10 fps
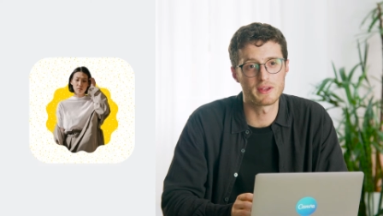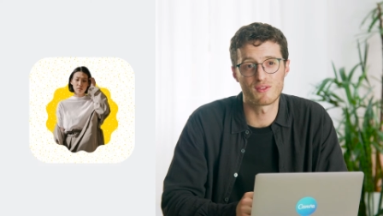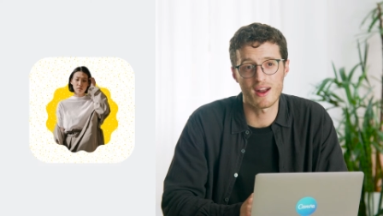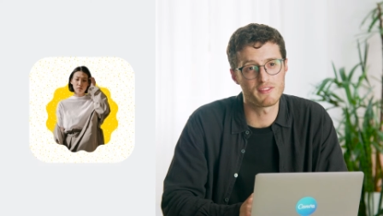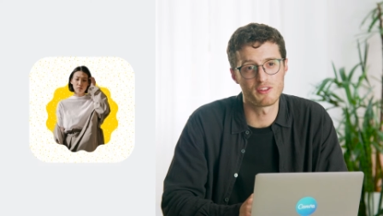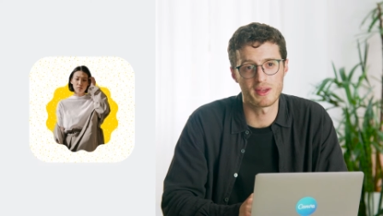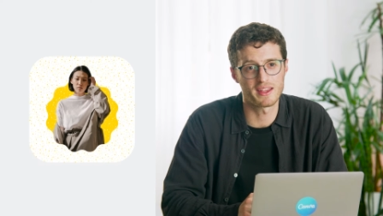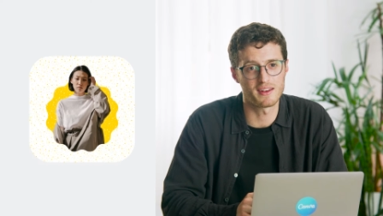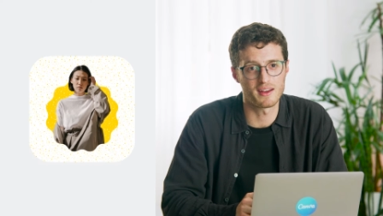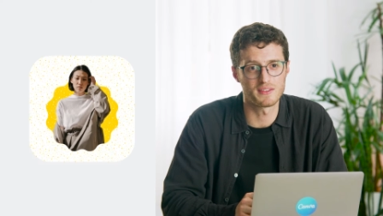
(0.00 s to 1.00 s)
be great for
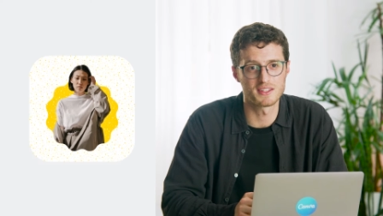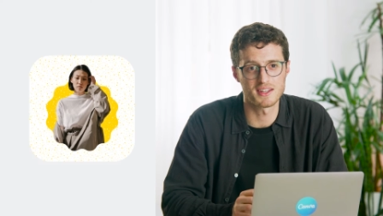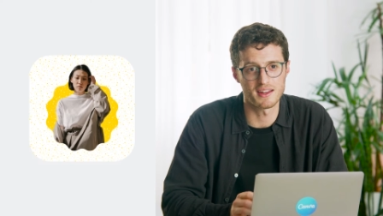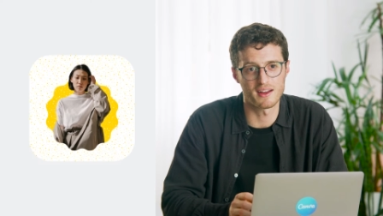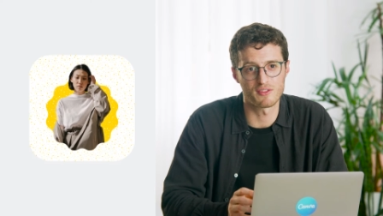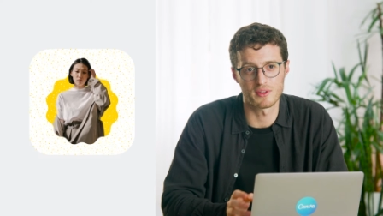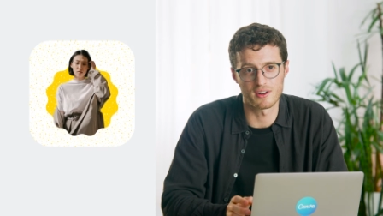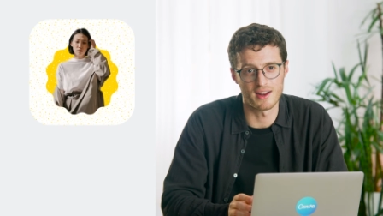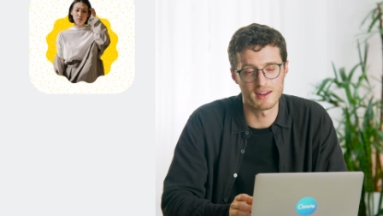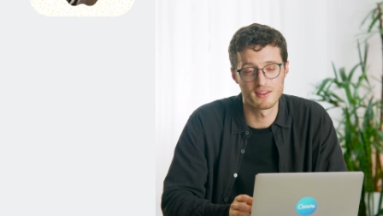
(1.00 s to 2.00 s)
making an outfit stand out from the
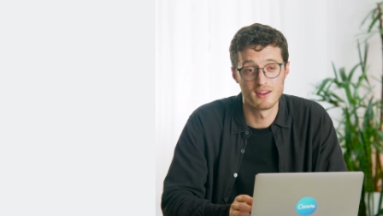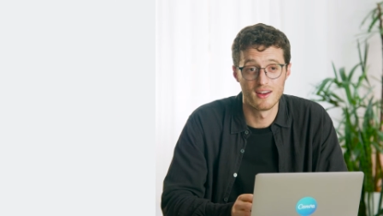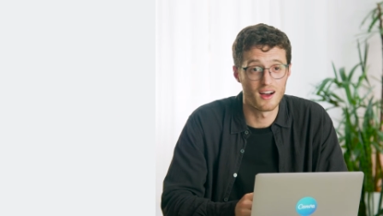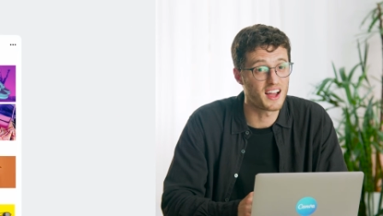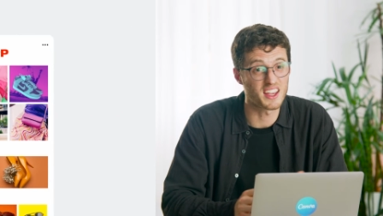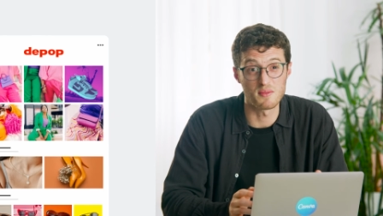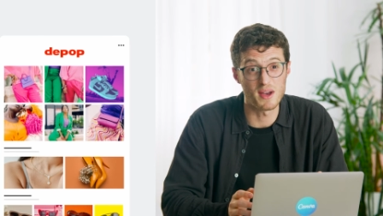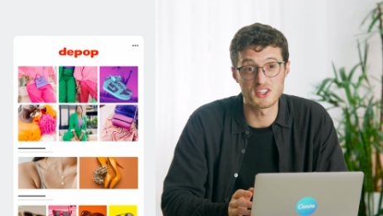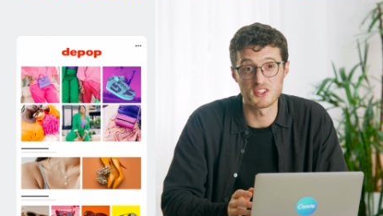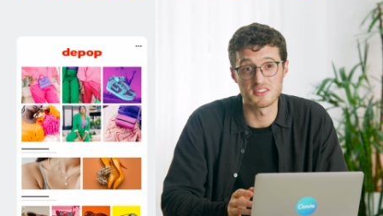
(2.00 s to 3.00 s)
crowd. I can
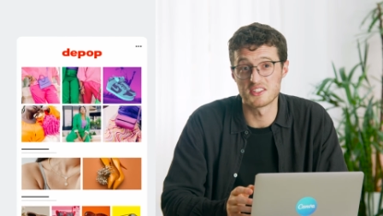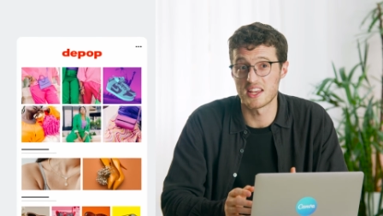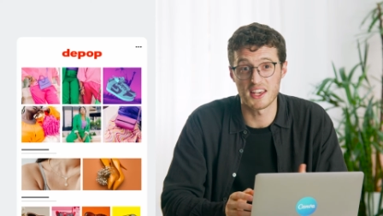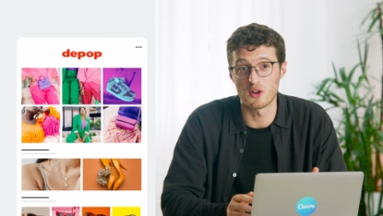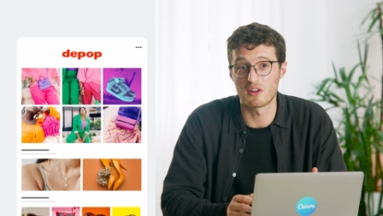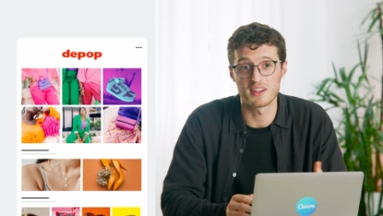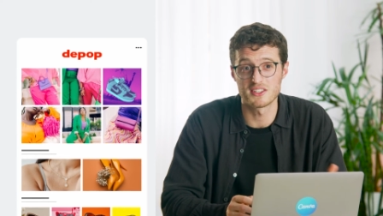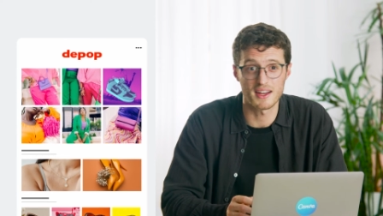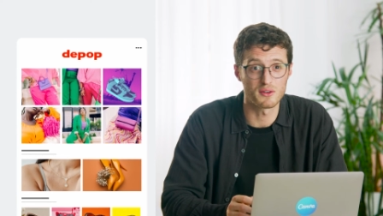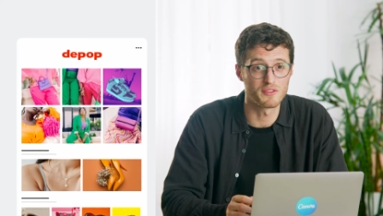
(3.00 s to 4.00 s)
imagine seeing it on a
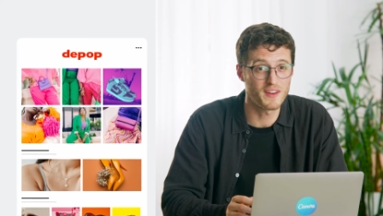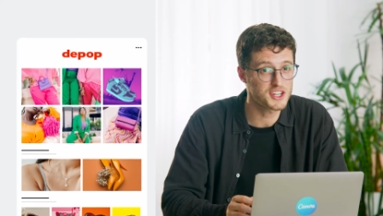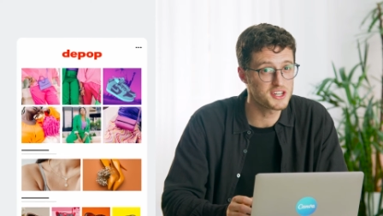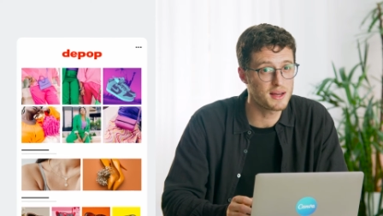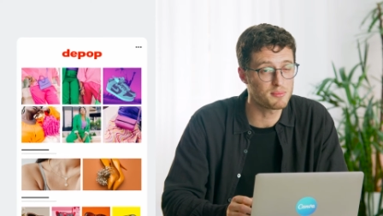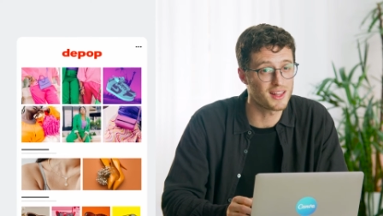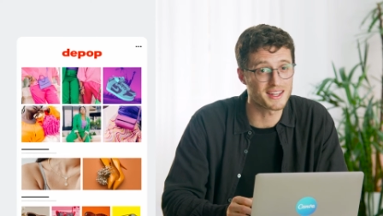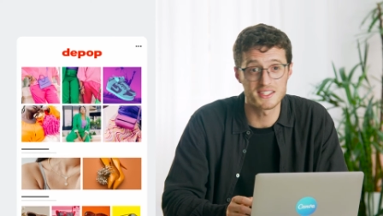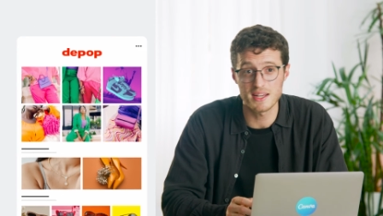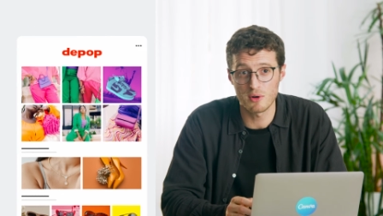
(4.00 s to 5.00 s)
recycled fashion app
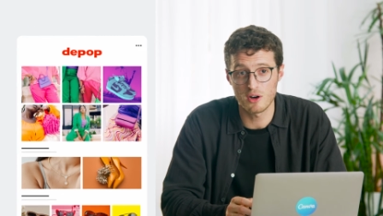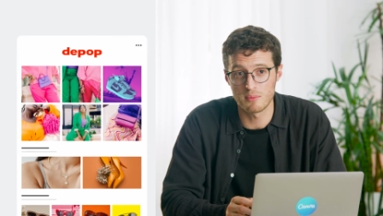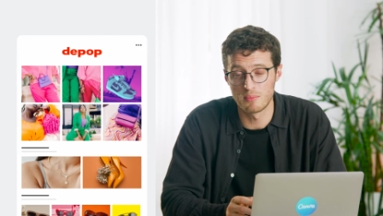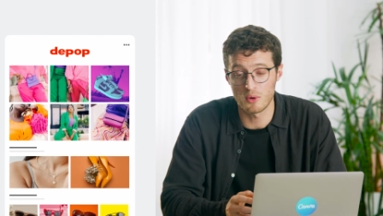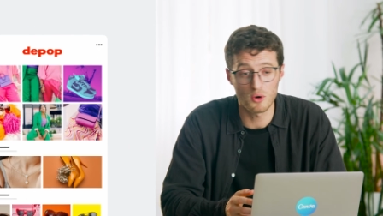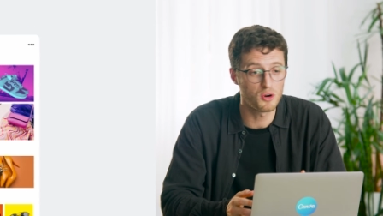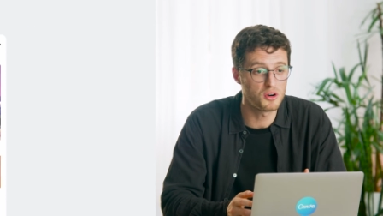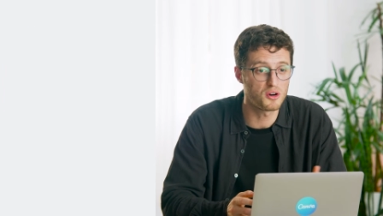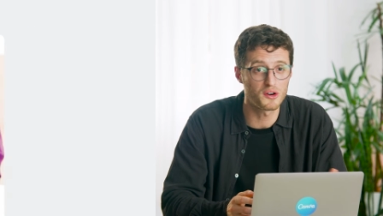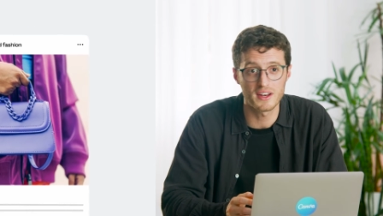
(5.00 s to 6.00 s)
like Depop
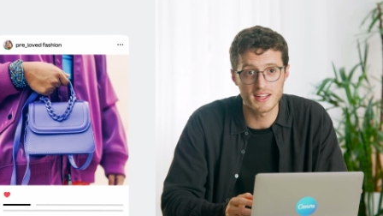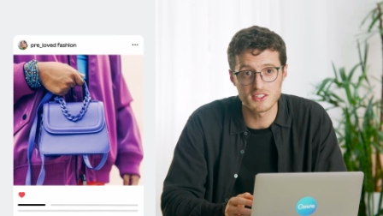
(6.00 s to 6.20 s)
or on an